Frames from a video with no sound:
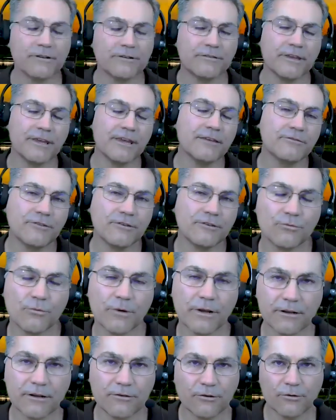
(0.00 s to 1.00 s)
The easiest
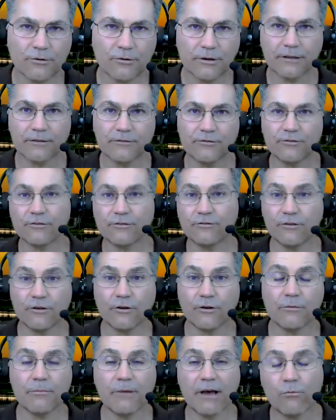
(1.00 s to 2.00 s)
way to do it is just to
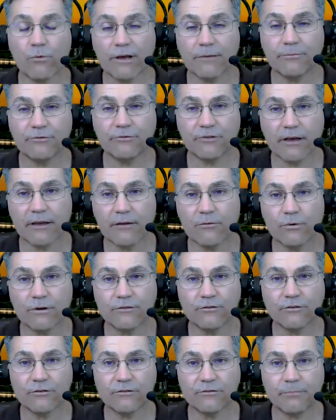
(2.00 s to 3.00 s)
go to my website,
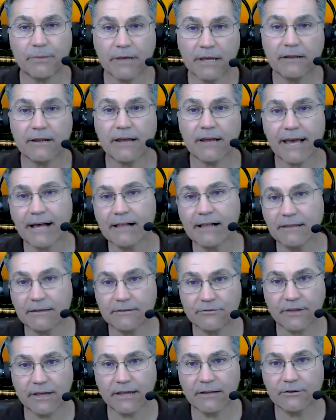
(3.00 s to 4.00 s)
which is
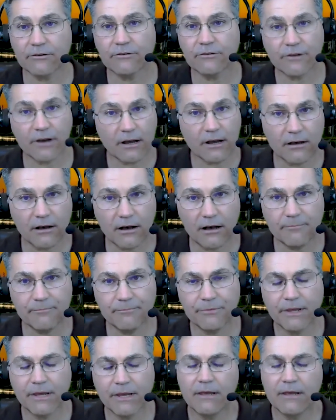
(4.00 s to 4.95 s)
petealexander.com.